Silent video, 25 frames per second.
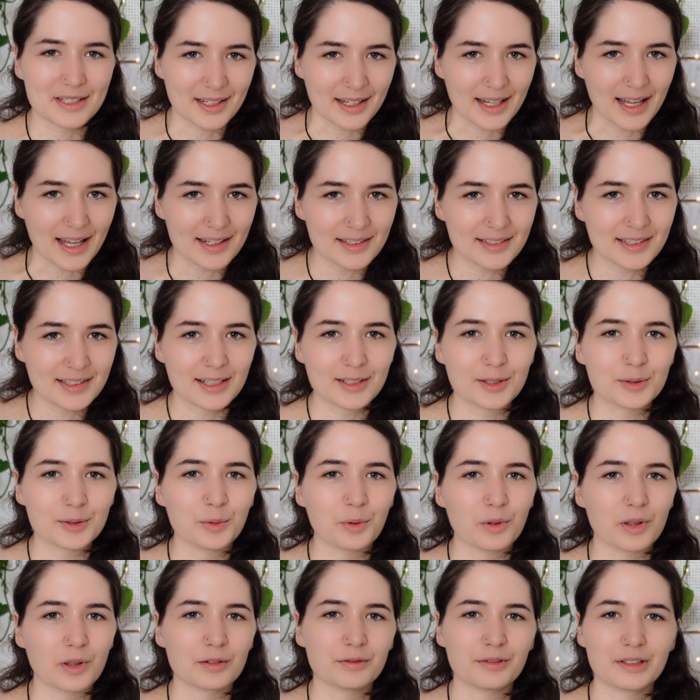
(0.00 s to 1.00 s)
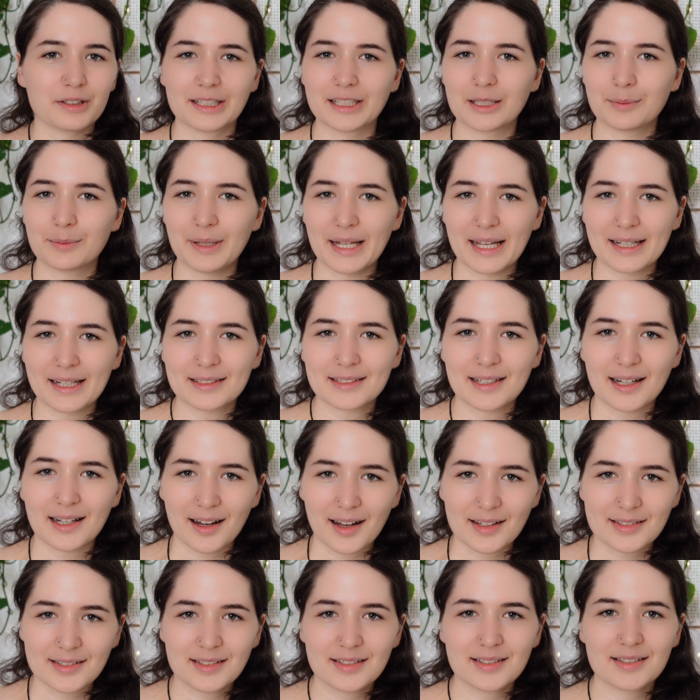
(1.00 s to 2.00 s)
again and do the fill in the blank
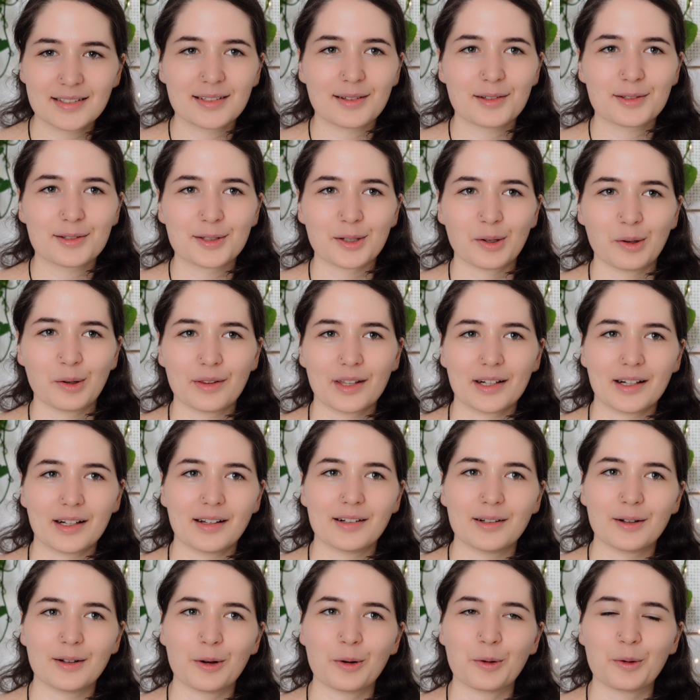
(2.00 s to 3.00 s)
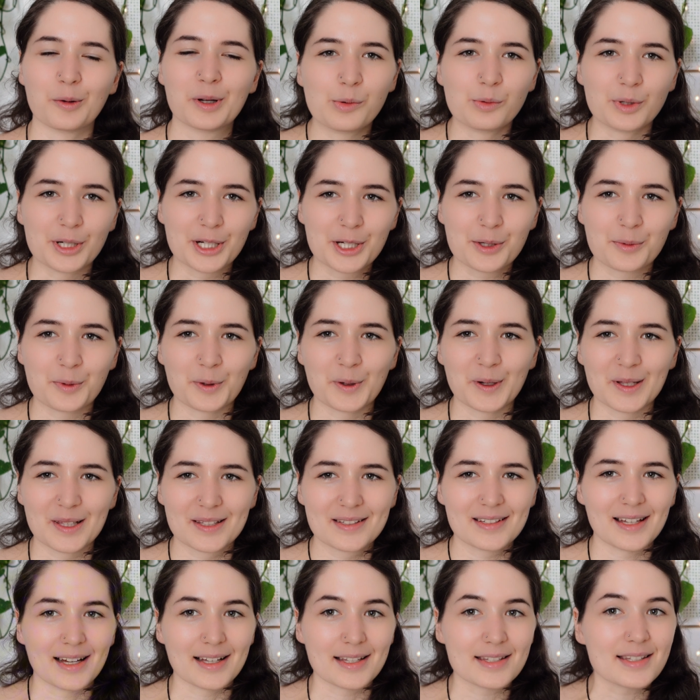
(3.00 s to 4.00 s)
tasks so that I know which
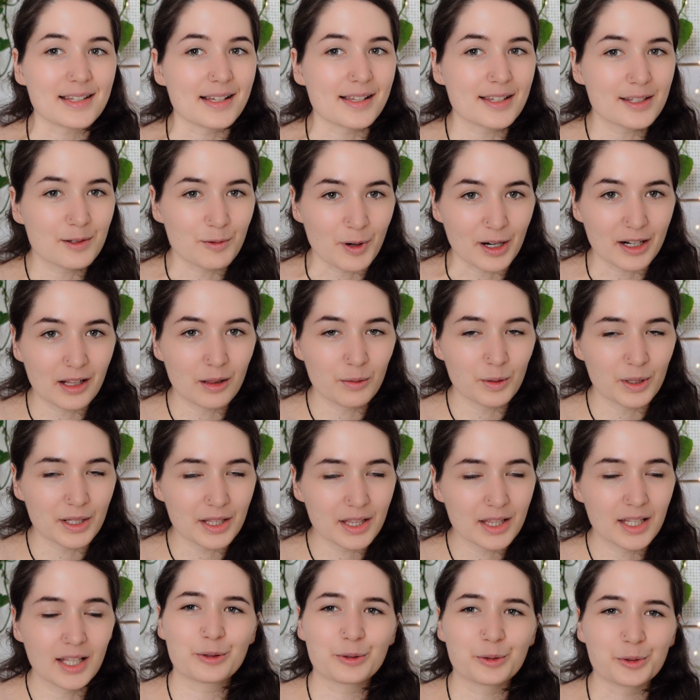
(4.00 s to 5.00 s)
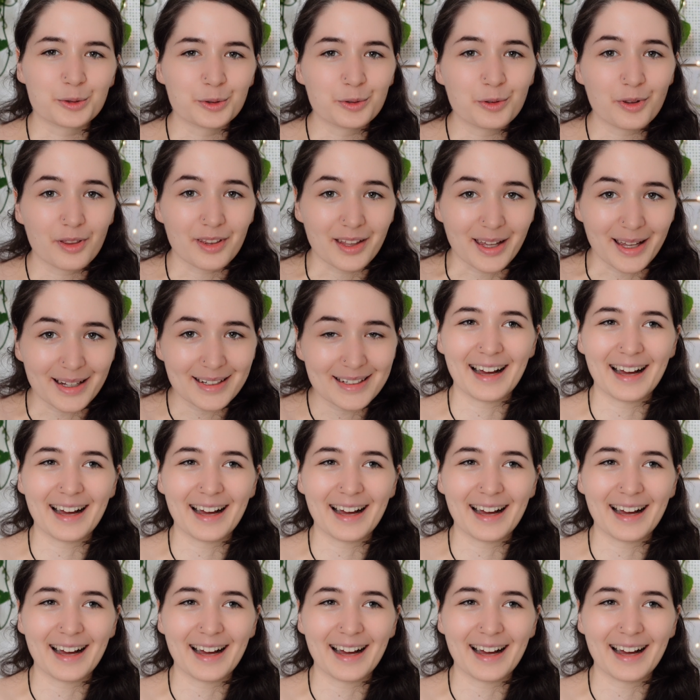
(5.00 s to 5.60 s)
words I still struggle with. To do that,